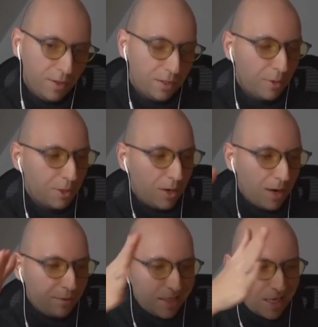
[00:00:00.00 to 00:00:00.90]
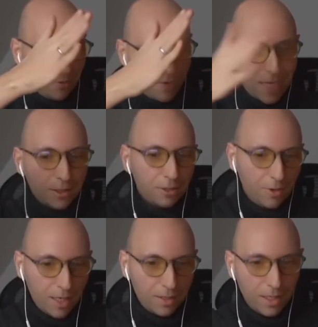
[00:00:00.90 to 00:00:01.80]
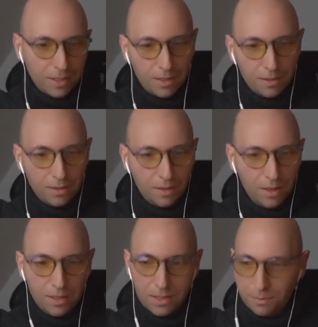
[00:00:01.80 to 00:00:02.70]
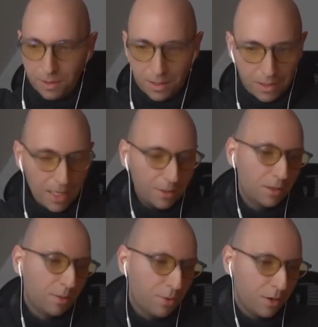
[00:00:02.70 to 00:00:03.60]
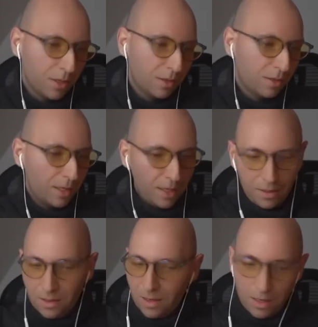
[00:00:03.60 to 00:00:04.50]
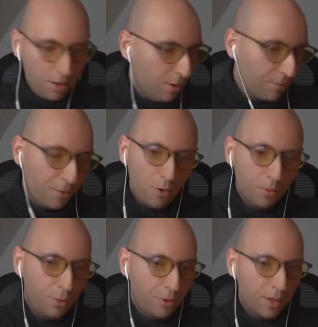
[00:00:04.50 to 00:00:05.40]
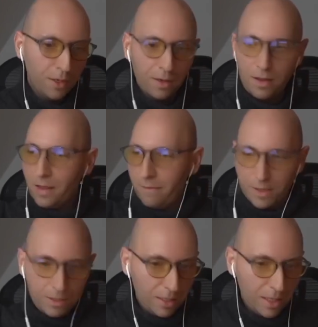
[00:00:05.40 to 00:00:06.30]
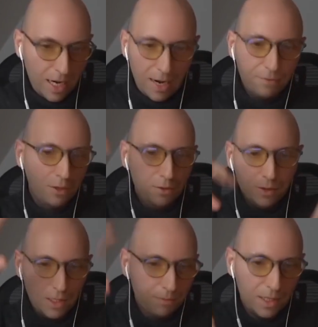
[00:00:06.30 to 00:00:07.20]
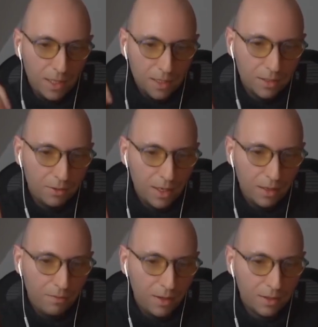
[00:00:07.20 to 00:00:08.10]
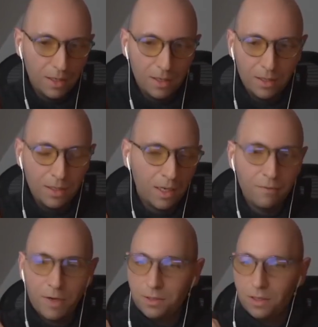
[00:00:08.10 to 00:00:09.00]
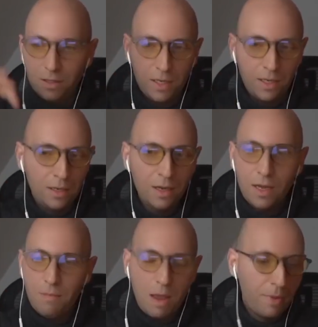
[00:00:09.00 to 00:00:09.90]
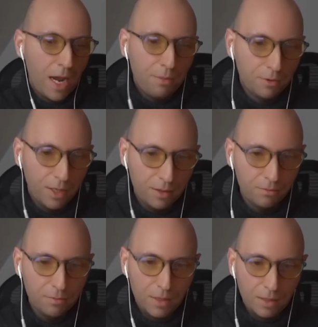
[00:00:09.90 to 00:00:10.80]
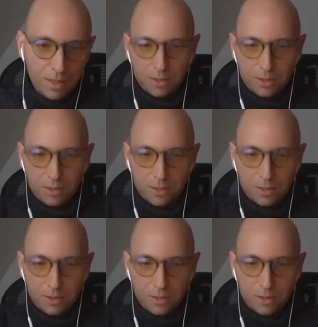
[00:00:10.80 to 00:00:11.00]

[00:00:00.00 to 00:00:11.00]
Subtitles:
is when you have this kind of end-to-end testing. Somebody just lands on the product, they go through onboarding, eventually they have to do some tasks to get things done, and then eventually they maybe upgrade, right? This